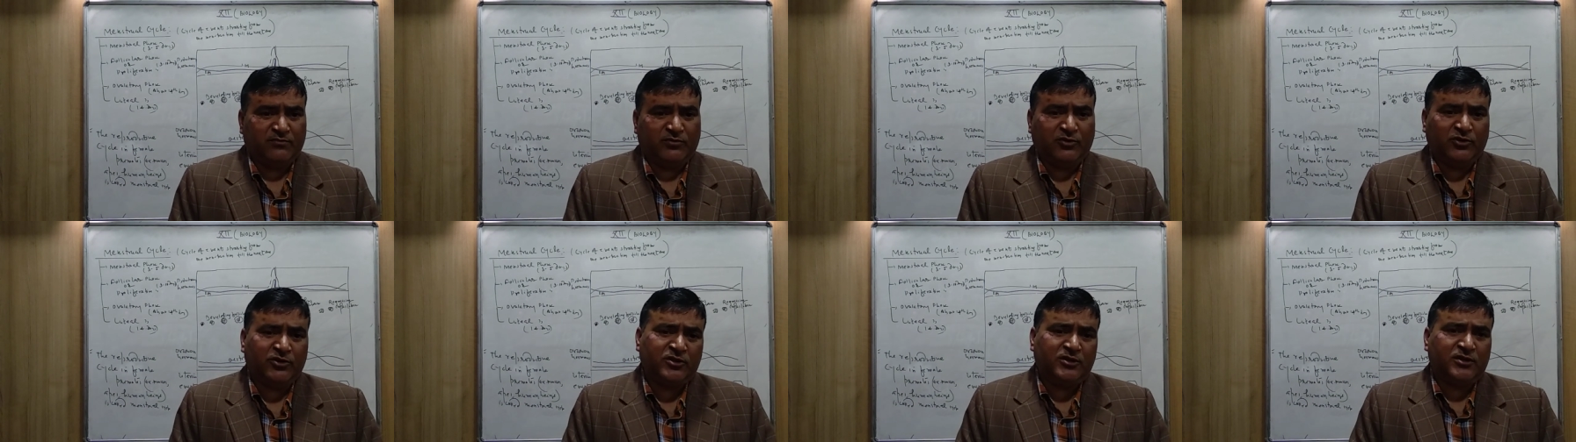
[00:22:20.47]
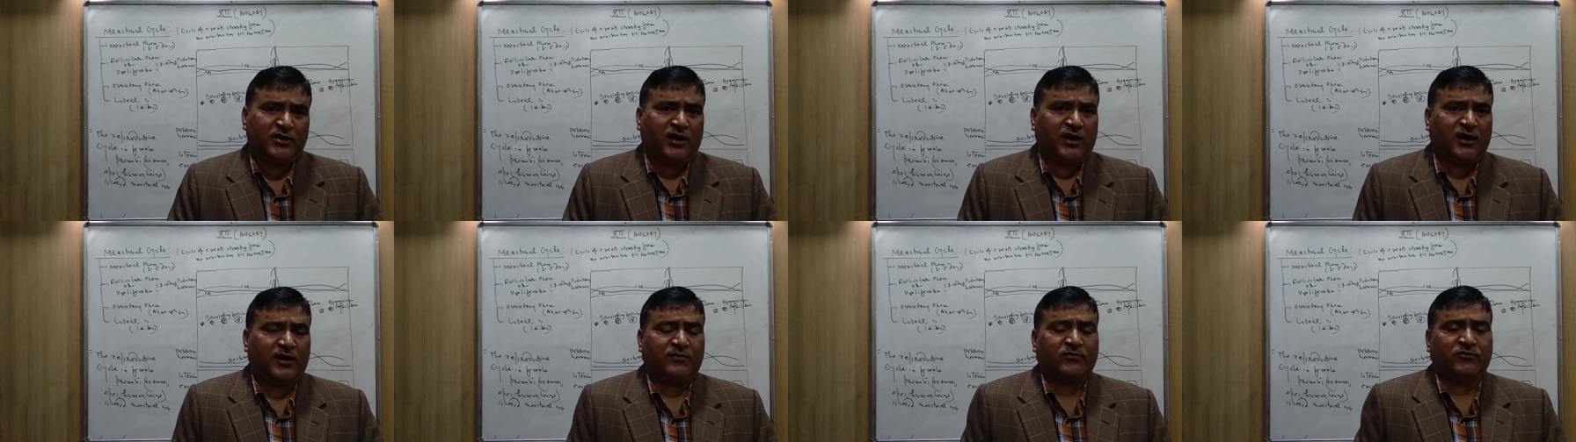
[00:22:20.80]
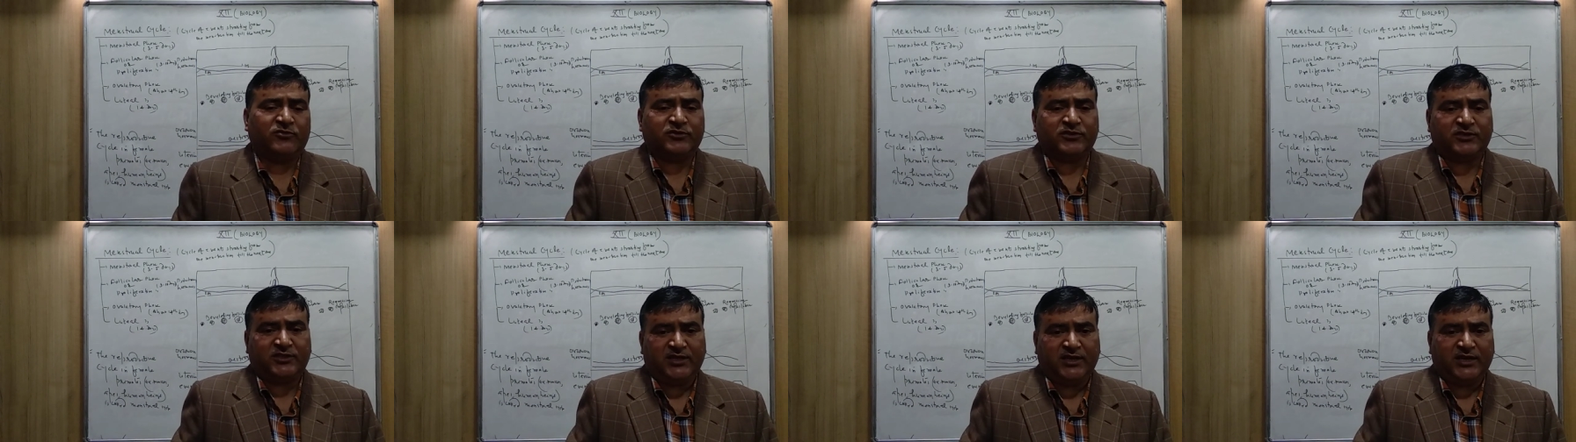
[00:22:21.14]
both the
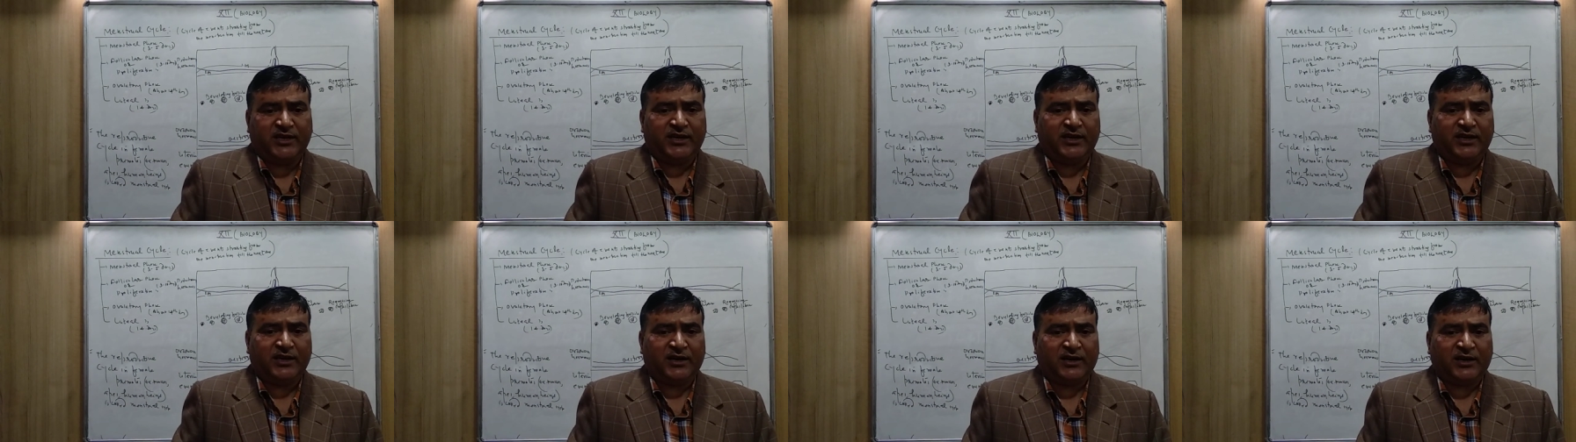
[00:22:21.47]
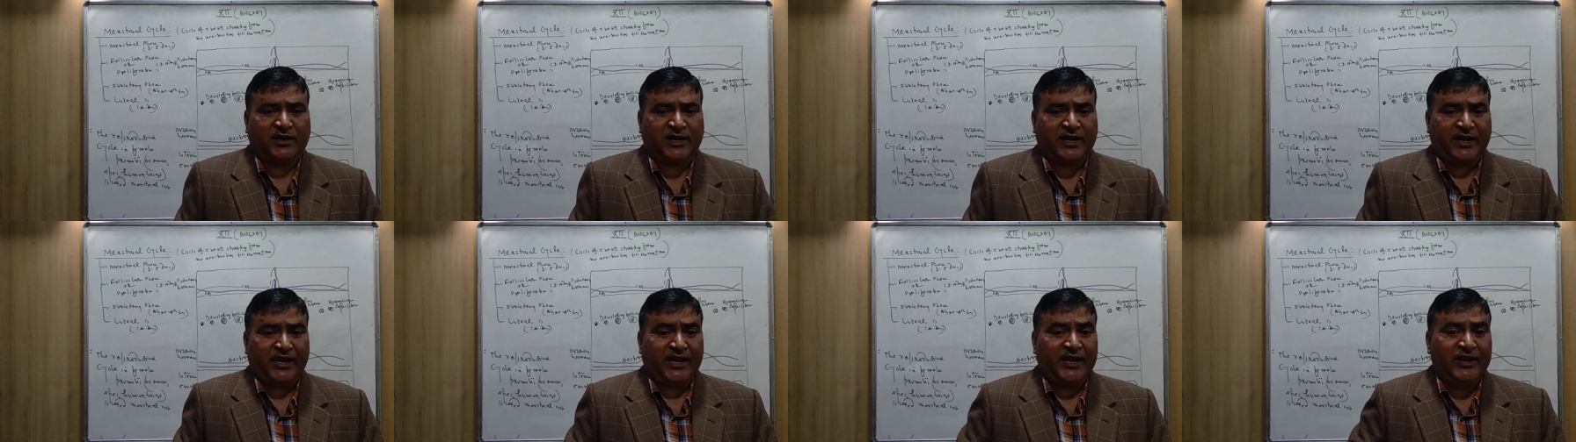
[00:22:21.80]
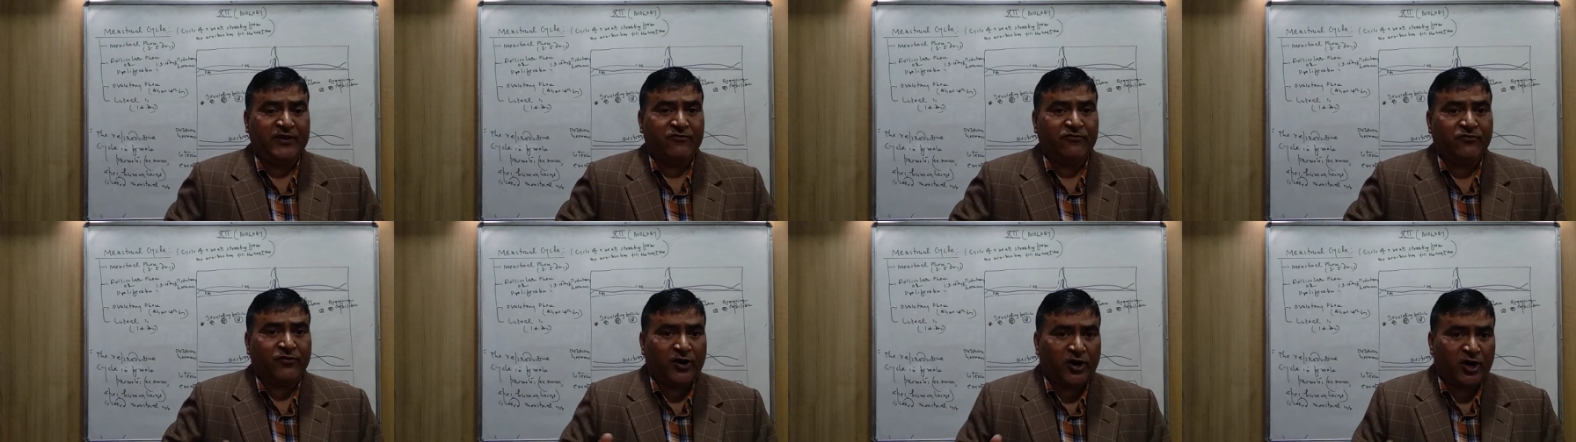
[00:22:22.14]
hormones, they are
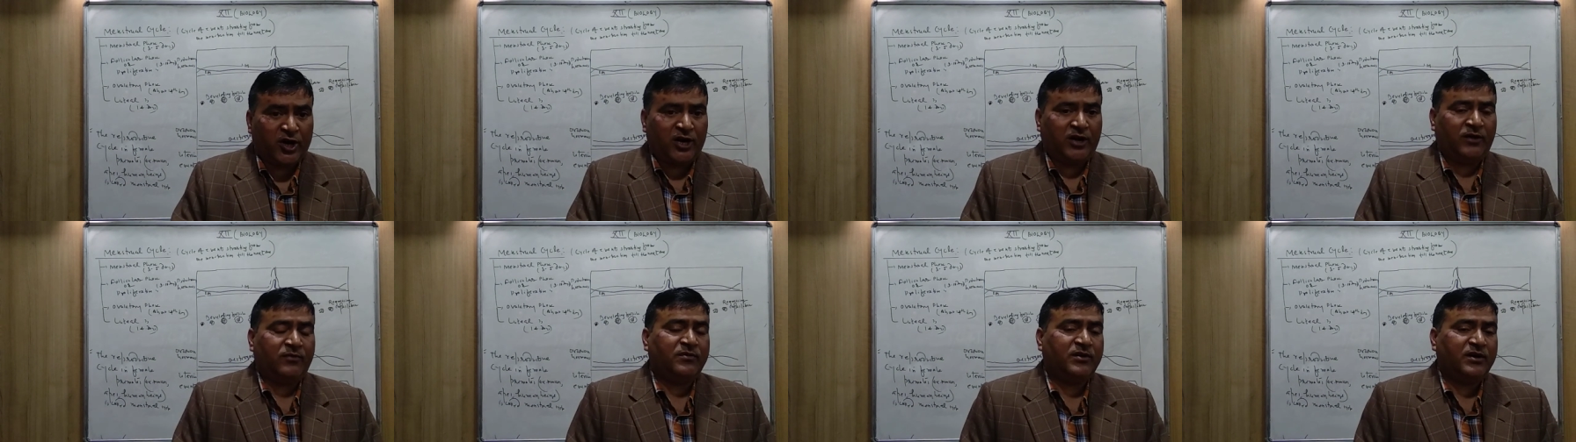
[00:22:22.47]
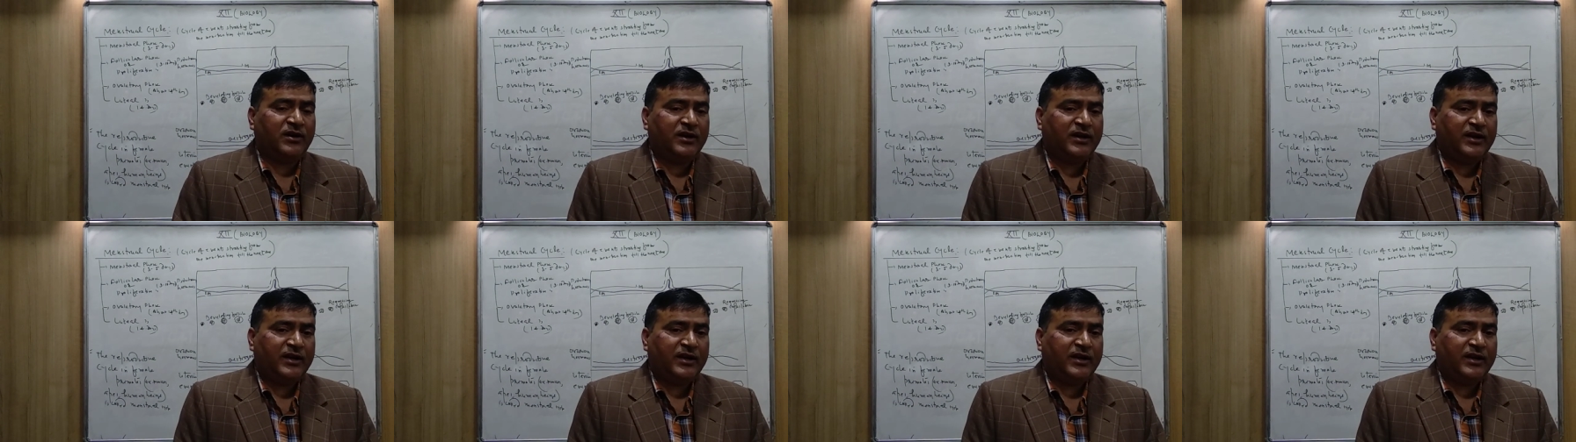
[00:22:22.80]
involved